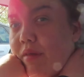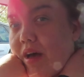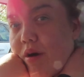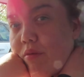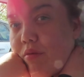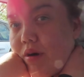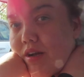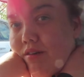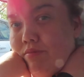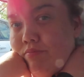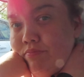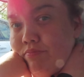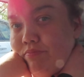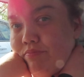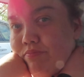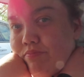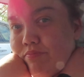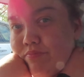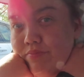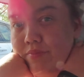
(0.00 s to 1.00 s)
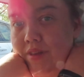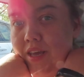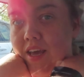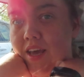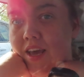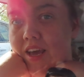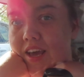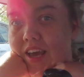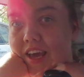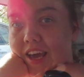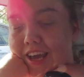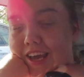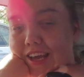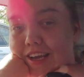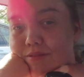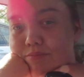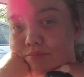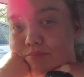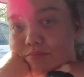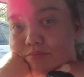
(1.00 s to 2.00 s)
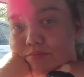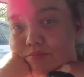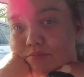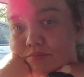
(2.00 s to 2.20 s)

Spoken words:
that one. I